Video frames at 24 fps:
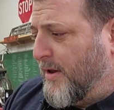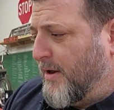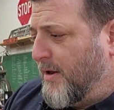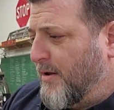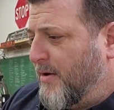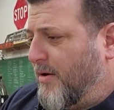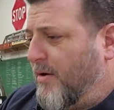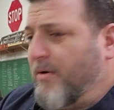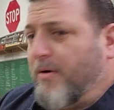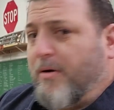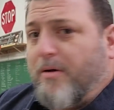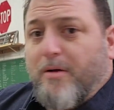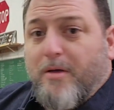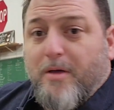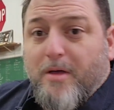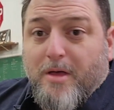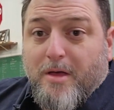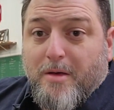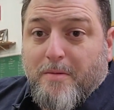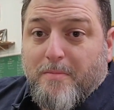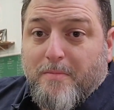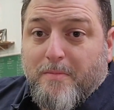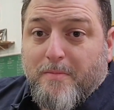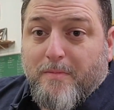then
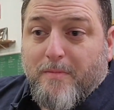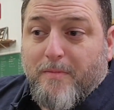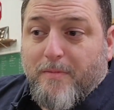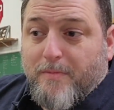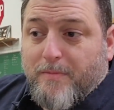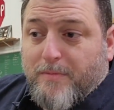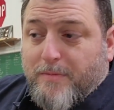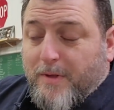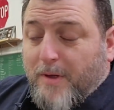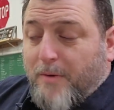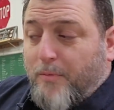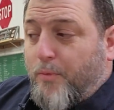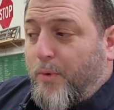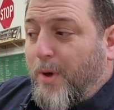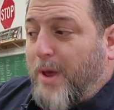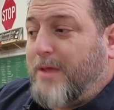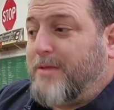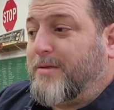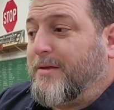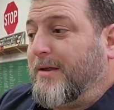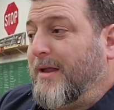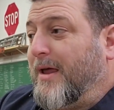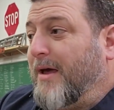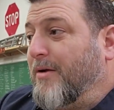they're
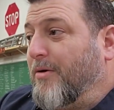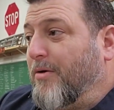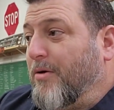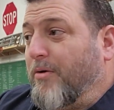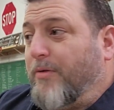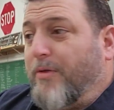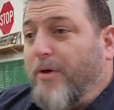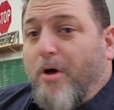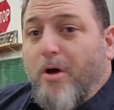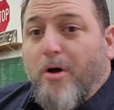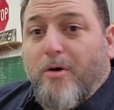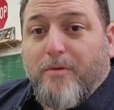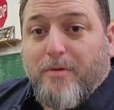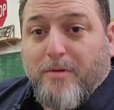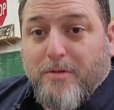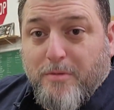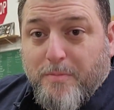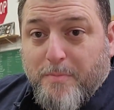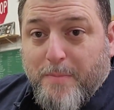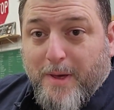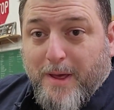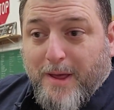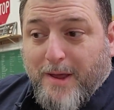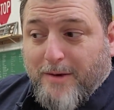wasting out all the
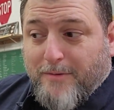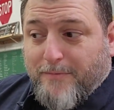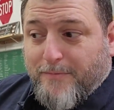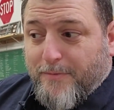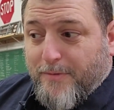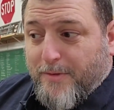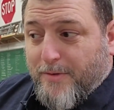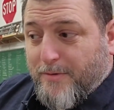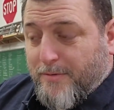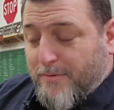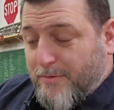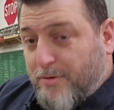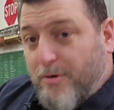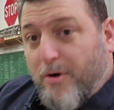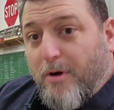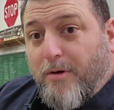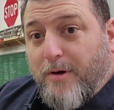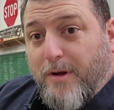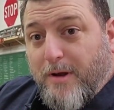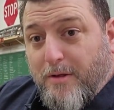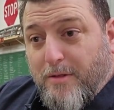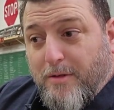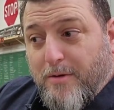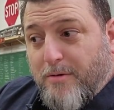orange paint for the
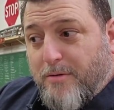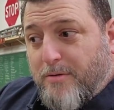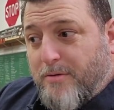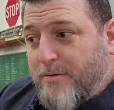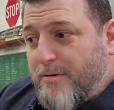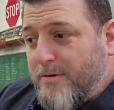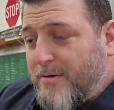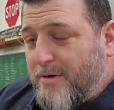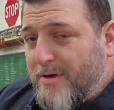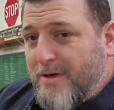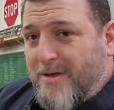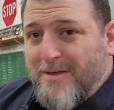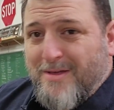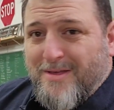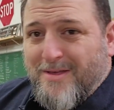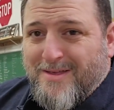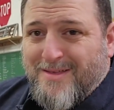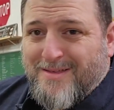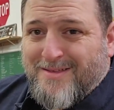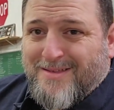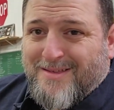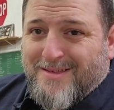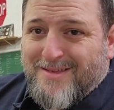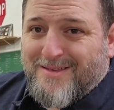Sargulos,
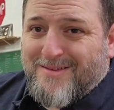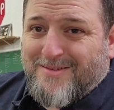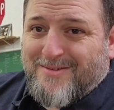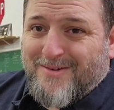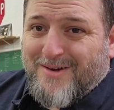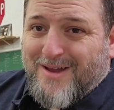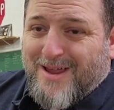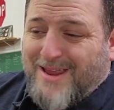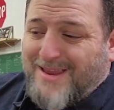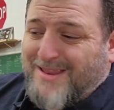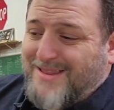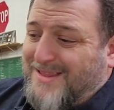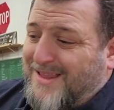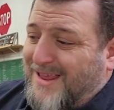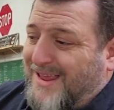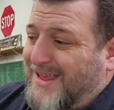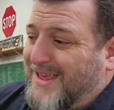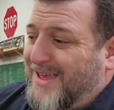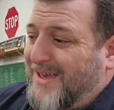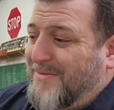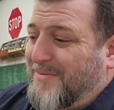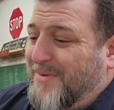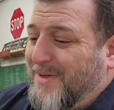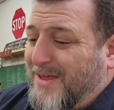right? They
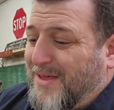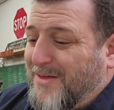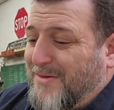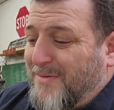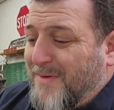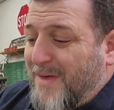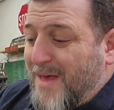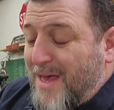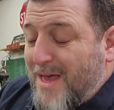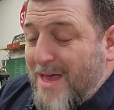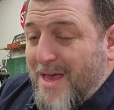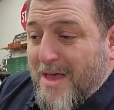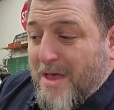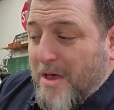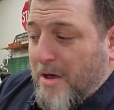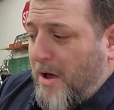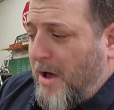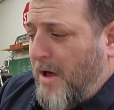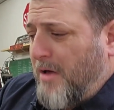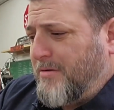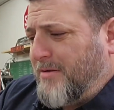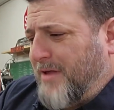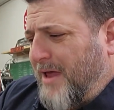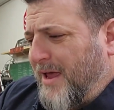gave me this.
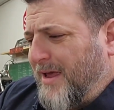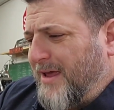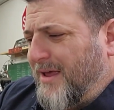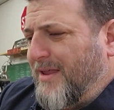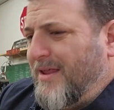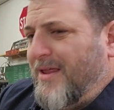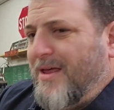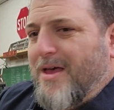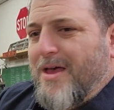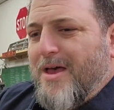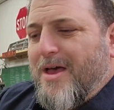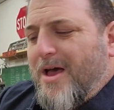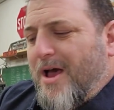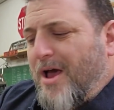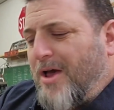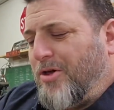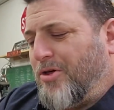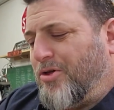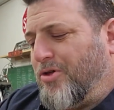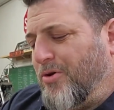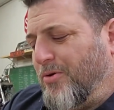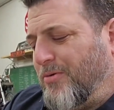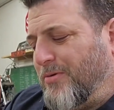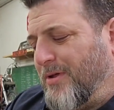I'll take it. I
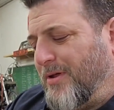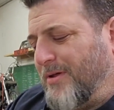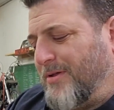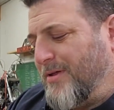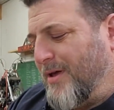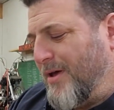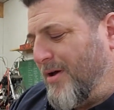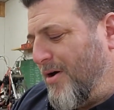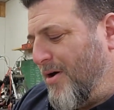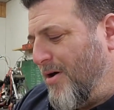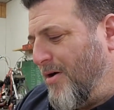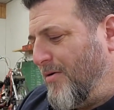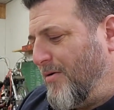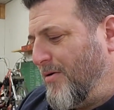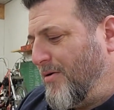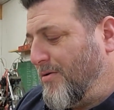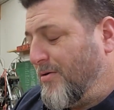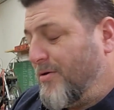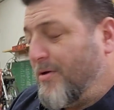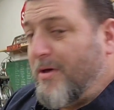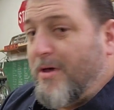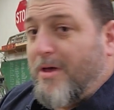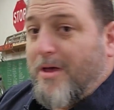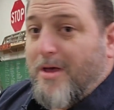shoot this thing orange.